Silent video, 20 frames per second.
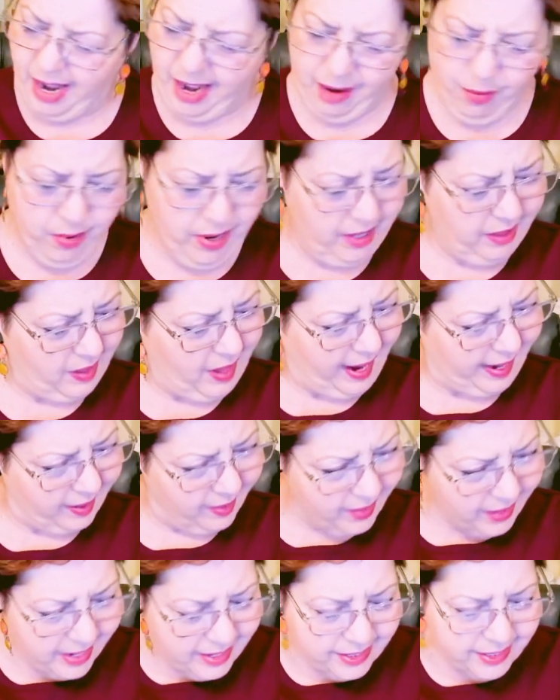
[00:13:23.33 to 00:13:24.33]
went
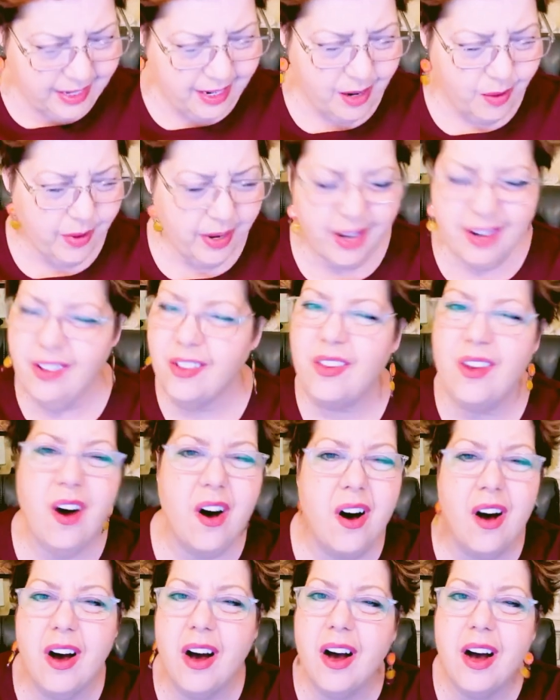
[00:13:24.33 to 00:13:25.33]
like this, and I went,
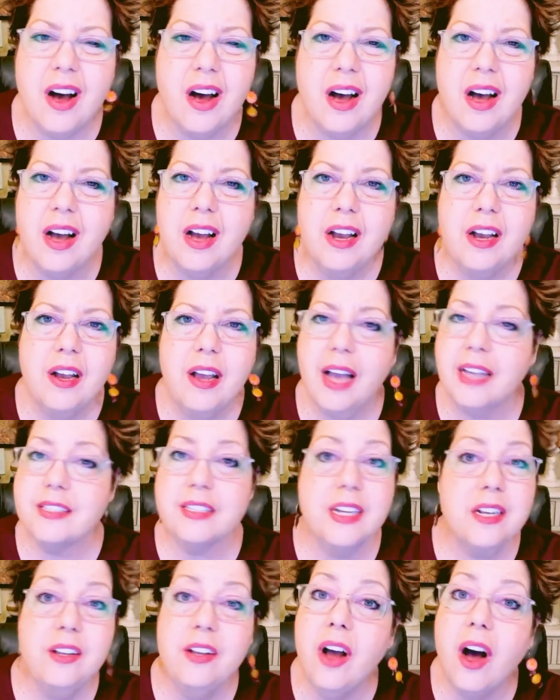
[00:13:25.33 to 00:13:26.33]
nah. I
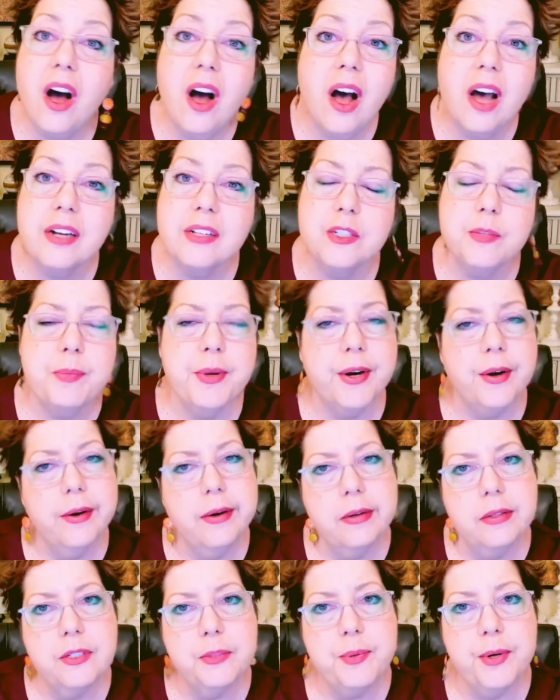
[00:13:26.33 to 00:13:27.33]
said, nah, to
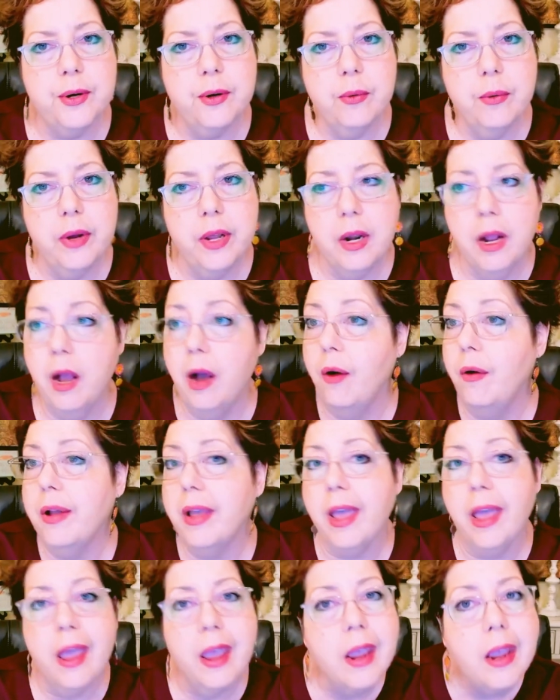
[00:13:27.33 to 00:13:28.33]
Spirit, and Spirit went,
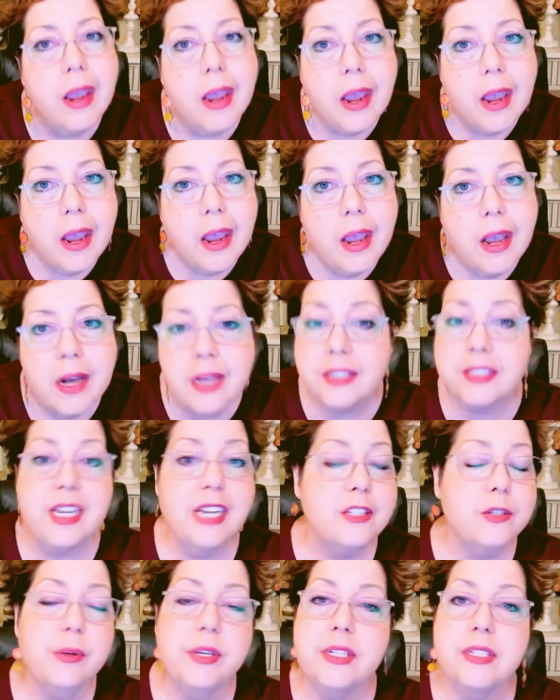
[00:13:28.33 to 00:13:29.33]
okay. Because
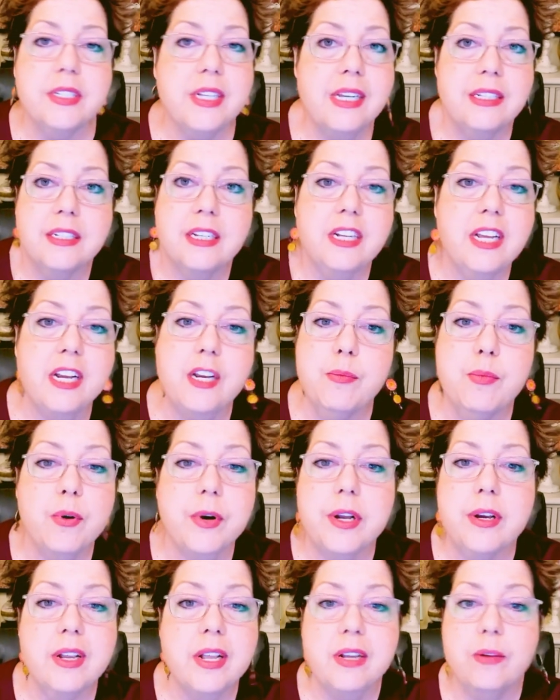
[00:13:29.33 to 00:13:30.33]
that's what it says at any
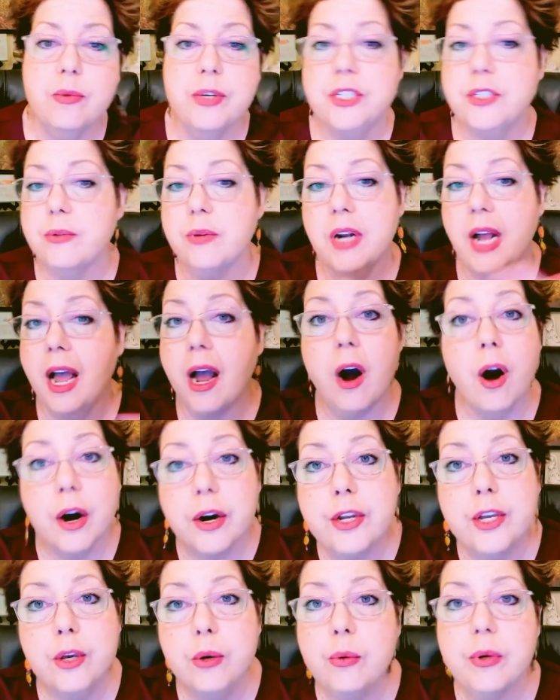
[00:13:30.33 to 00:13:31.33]
point in which when I
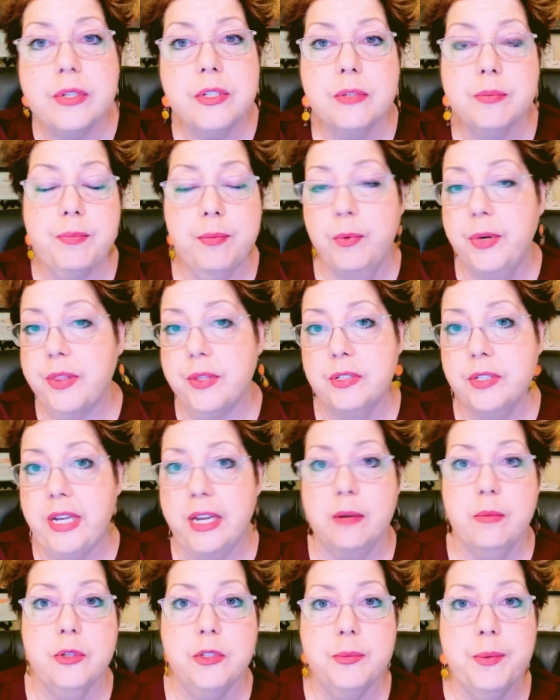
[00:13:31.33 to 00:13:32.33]
argue with this
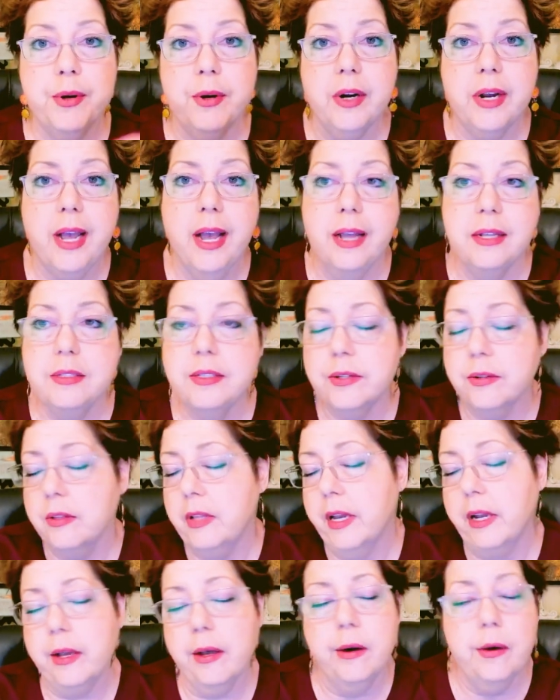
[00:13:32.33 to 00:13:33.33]
animal spirit guides, they're
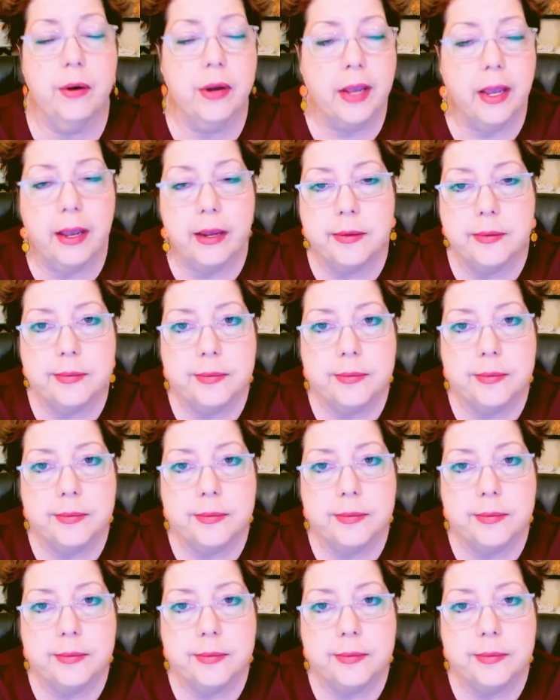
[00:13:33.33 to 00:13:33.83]
like, okay.